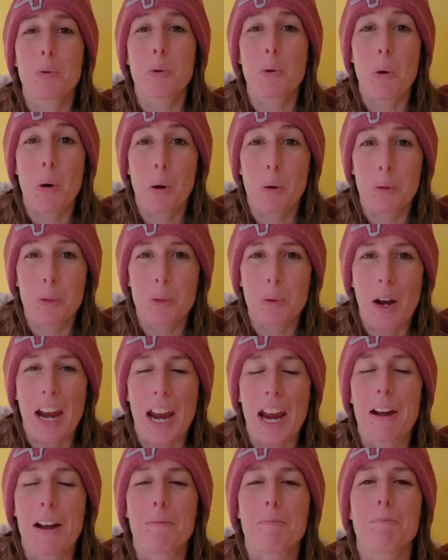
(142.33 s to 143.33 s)

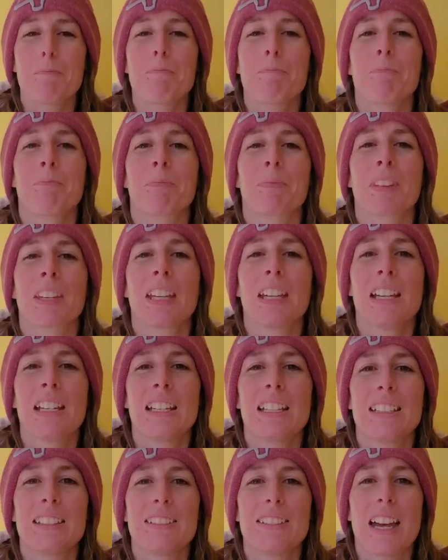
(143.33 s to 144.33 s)
program
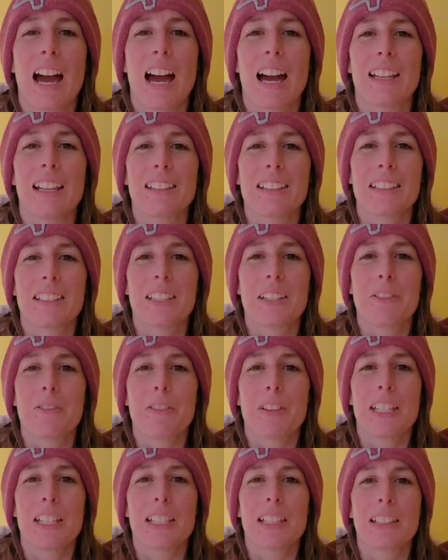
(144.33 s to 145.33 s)
that
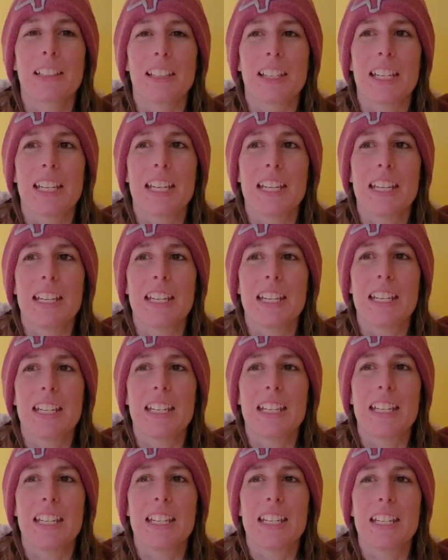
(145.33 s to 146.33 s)

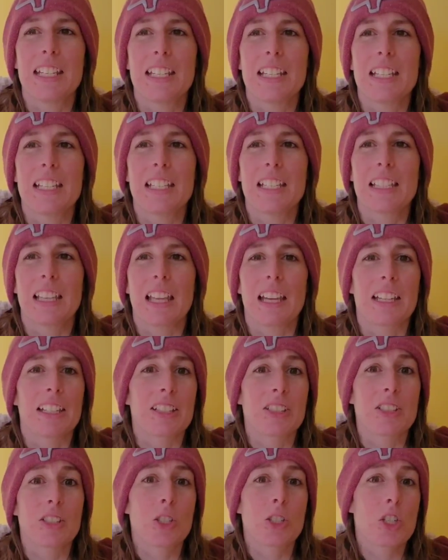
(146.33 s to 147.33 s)
definitely
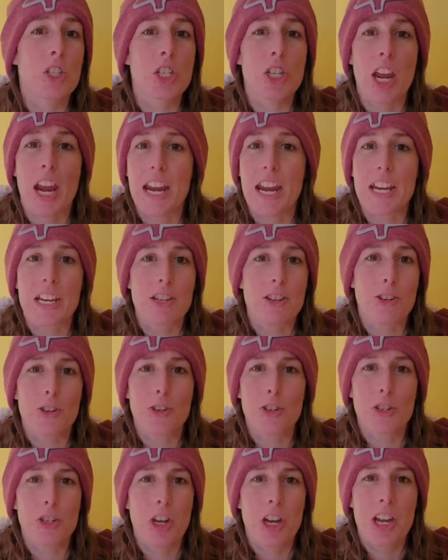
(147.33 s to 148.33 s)

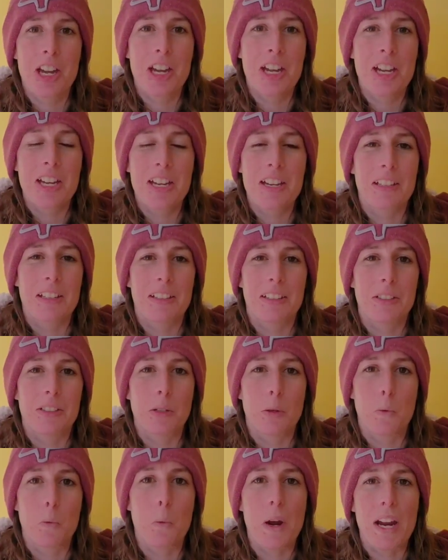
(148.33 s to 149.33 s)
changed
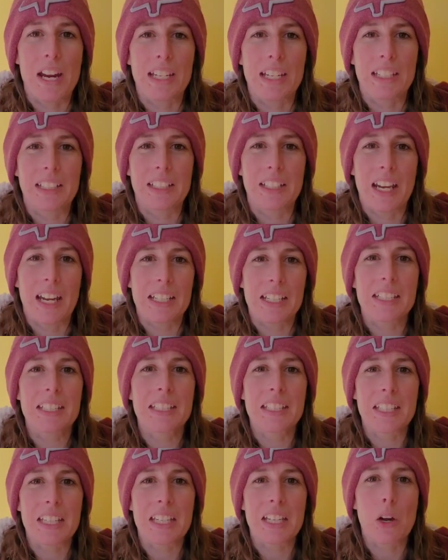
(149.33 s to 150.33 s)
the way that I
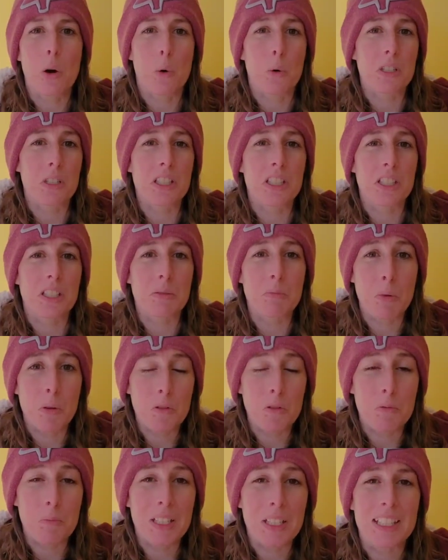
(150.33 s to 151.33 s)
see horses'
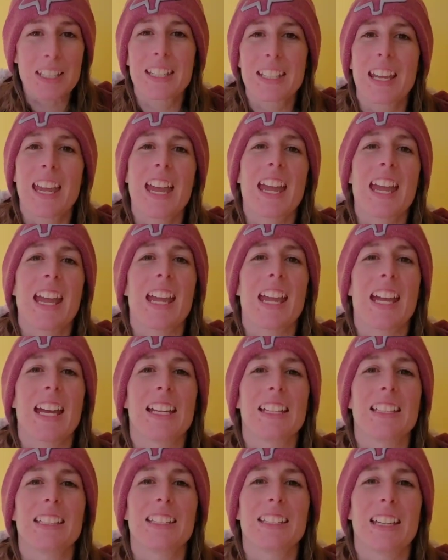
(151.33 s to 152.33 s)
movement,
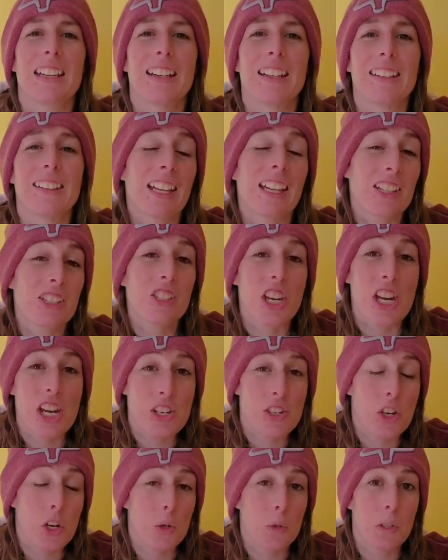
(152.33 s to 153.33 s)
and that
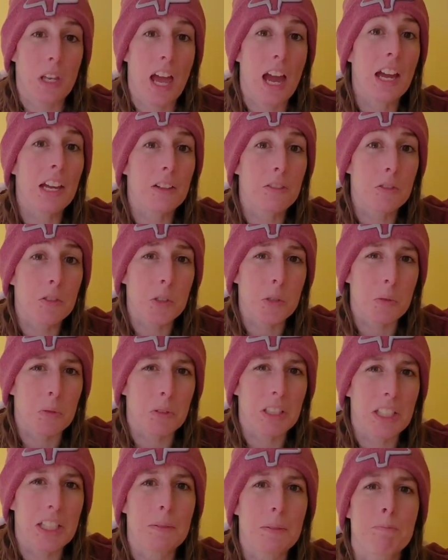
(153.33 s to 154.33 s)
changed her life
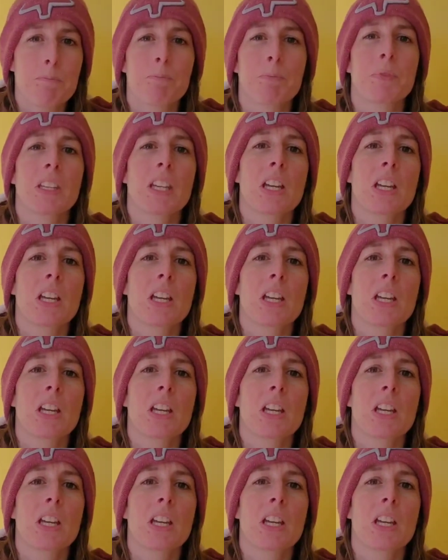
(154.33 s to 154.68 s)
truly.